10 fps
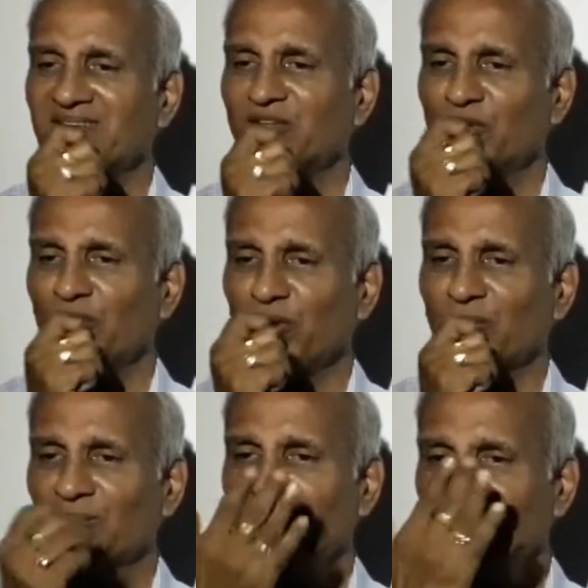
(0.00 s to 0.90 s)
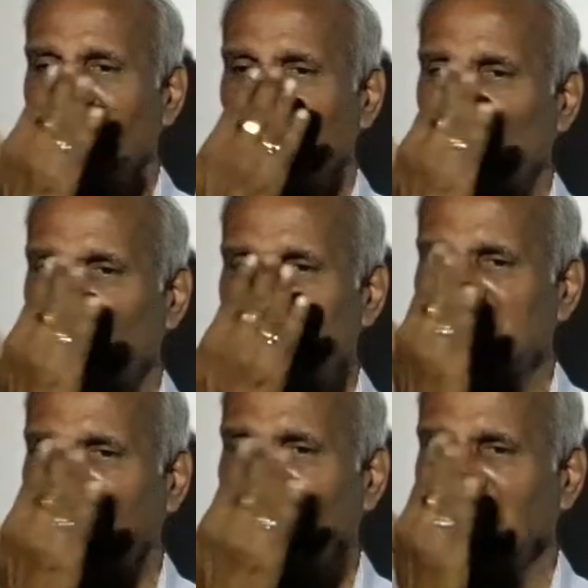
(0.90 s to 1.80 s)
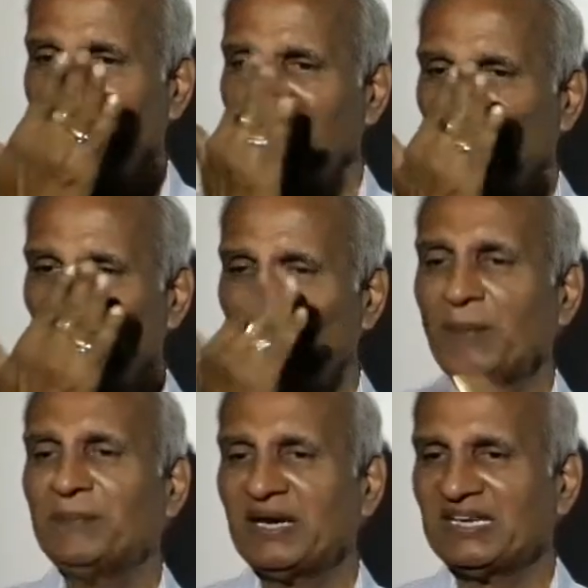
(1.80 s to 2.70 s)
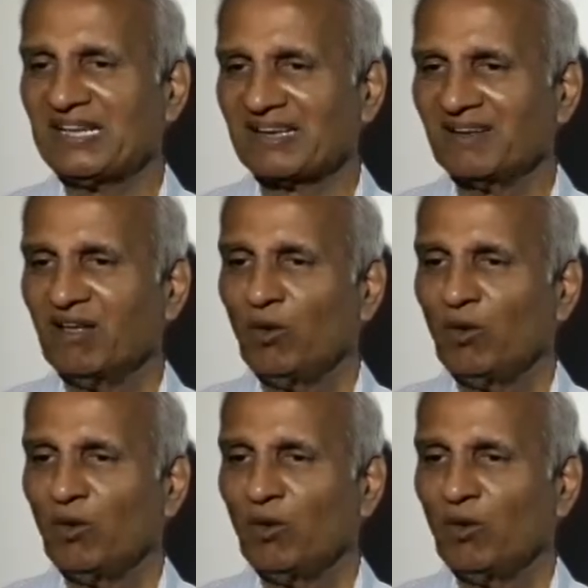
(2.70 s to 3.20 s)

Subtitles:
You know, it will start vibrating.